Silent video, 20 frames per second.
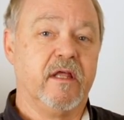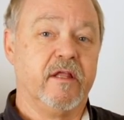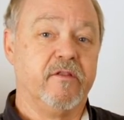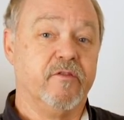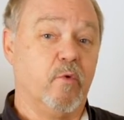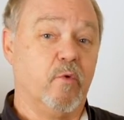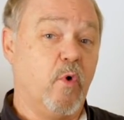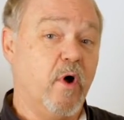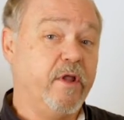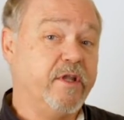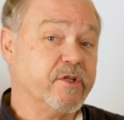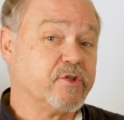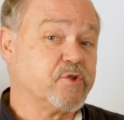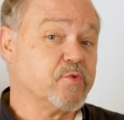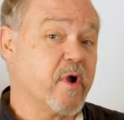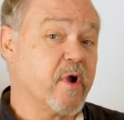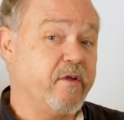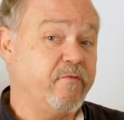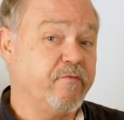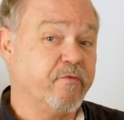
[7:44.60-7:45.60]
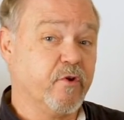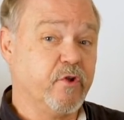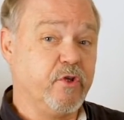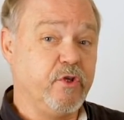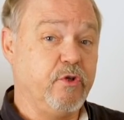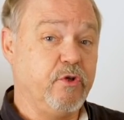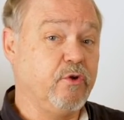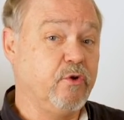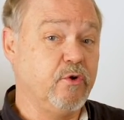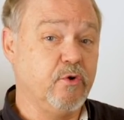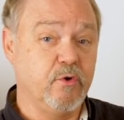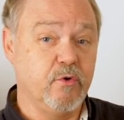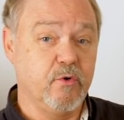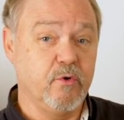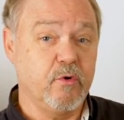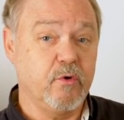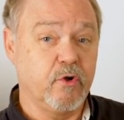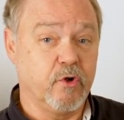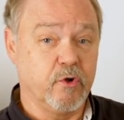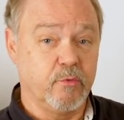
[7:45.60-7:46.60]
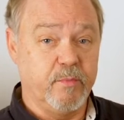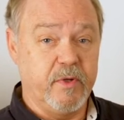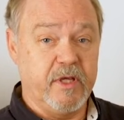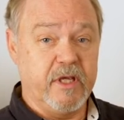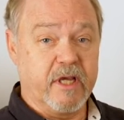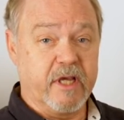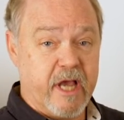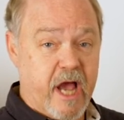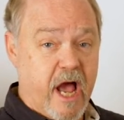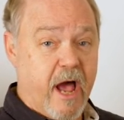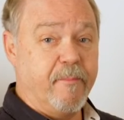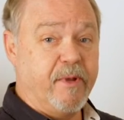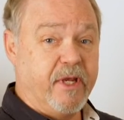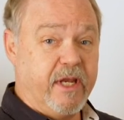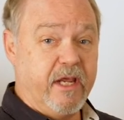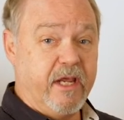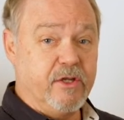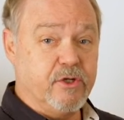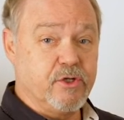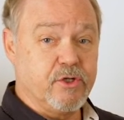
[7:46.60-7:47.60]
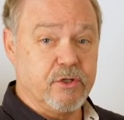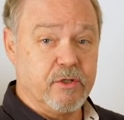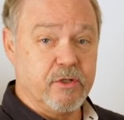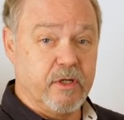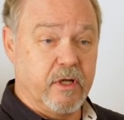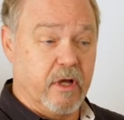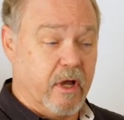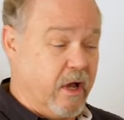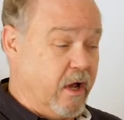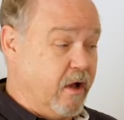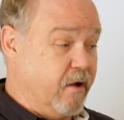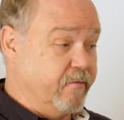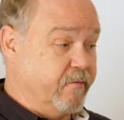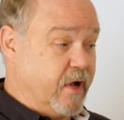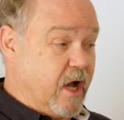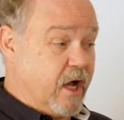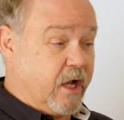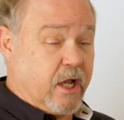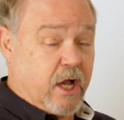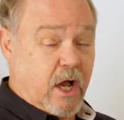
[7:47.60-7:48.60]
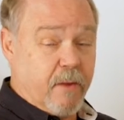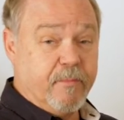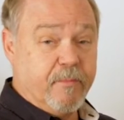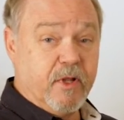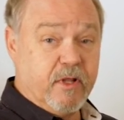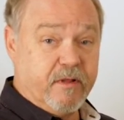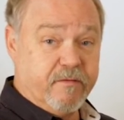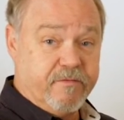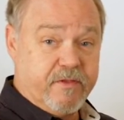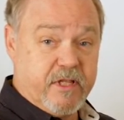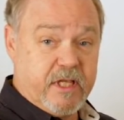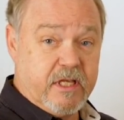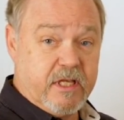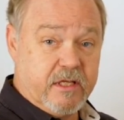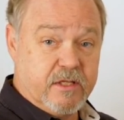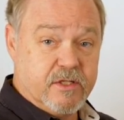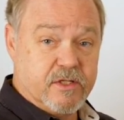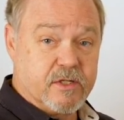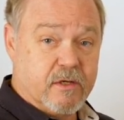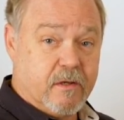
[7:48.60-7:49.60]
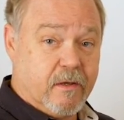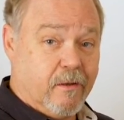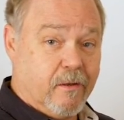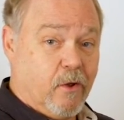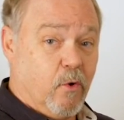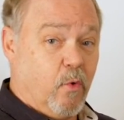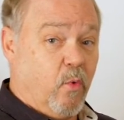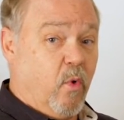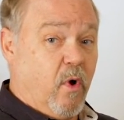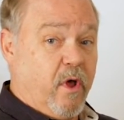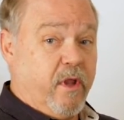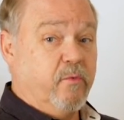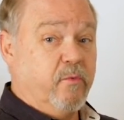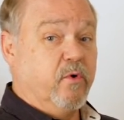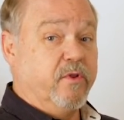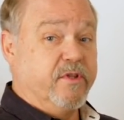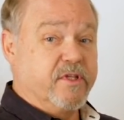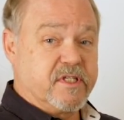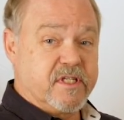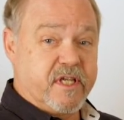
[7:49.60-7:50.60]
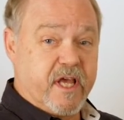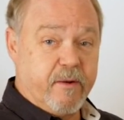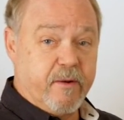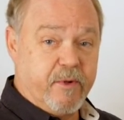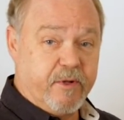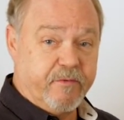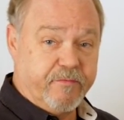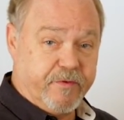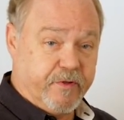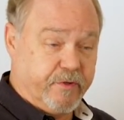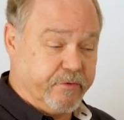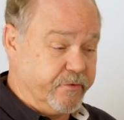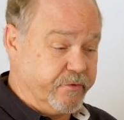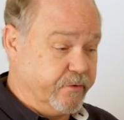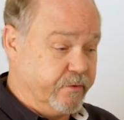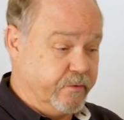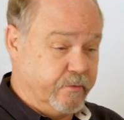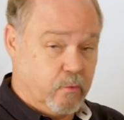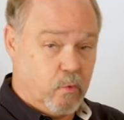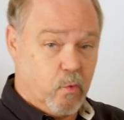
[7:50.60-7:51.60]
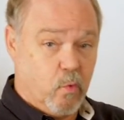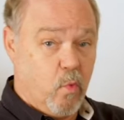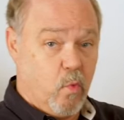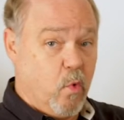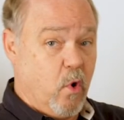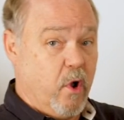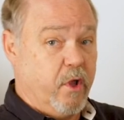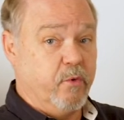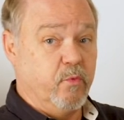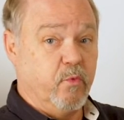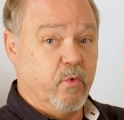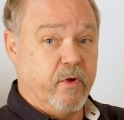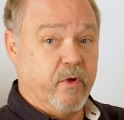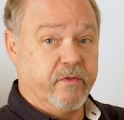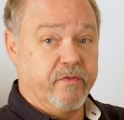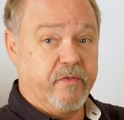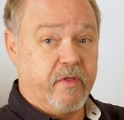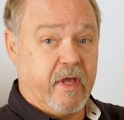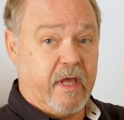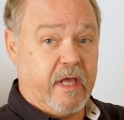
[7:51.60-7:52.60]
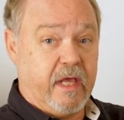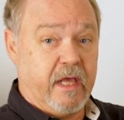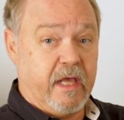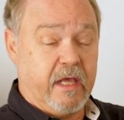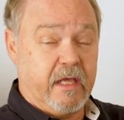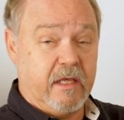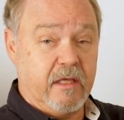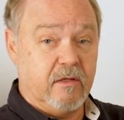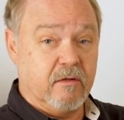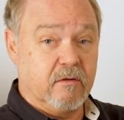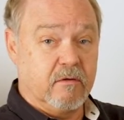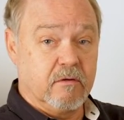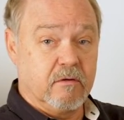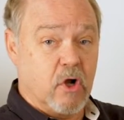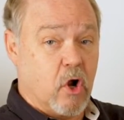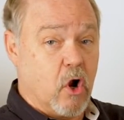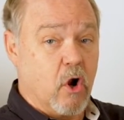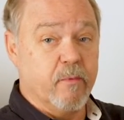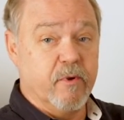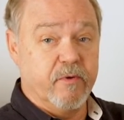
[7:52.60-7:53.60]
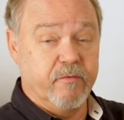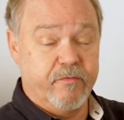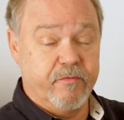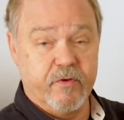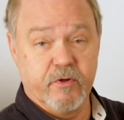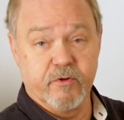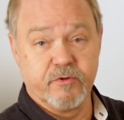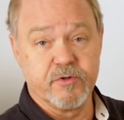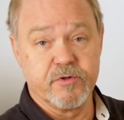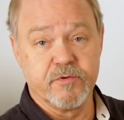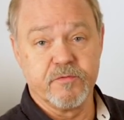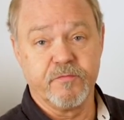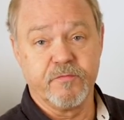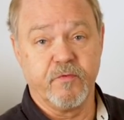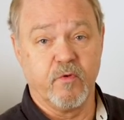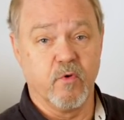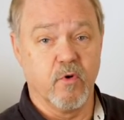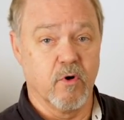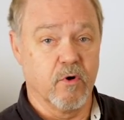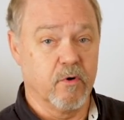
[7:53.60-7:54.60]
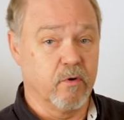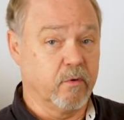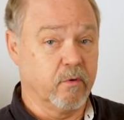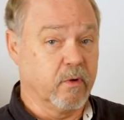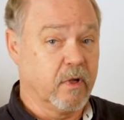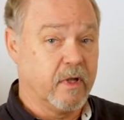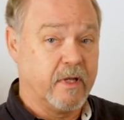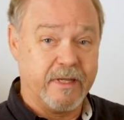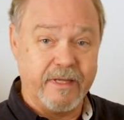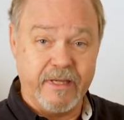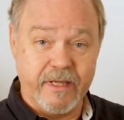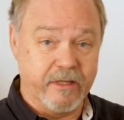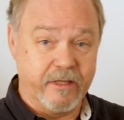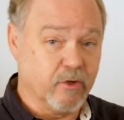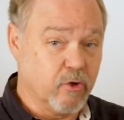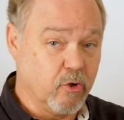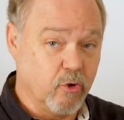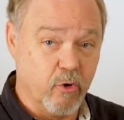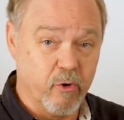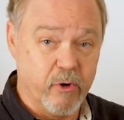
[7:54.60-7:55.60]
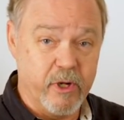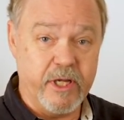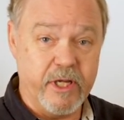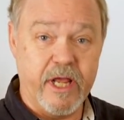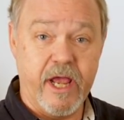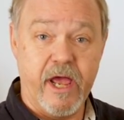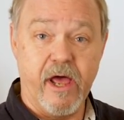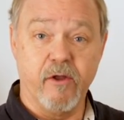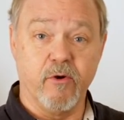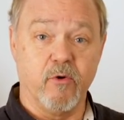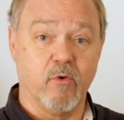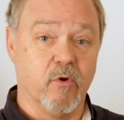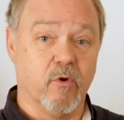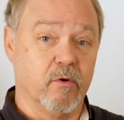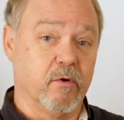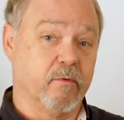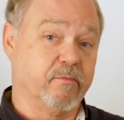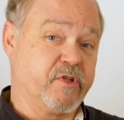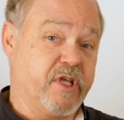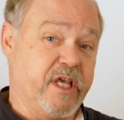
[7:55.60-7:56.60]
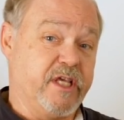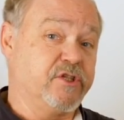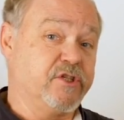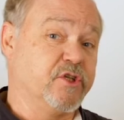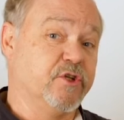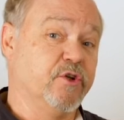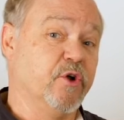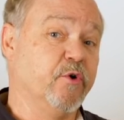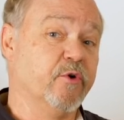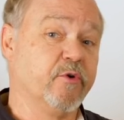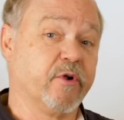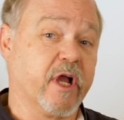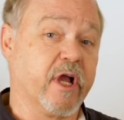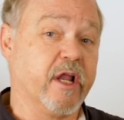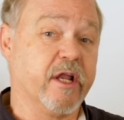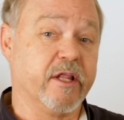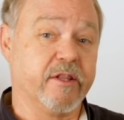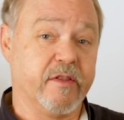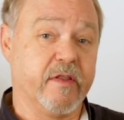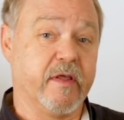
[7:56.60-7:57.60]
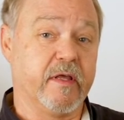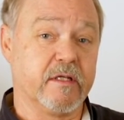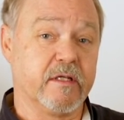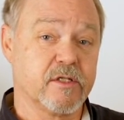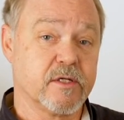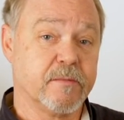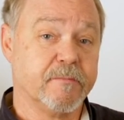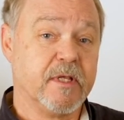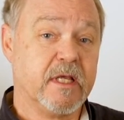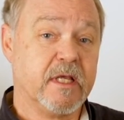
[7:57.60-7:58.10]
The one that's right for you could be a combination of a couple of these one with a sediment filter, one with a carbon filter for getting chlorine out or taste and odor kind of things.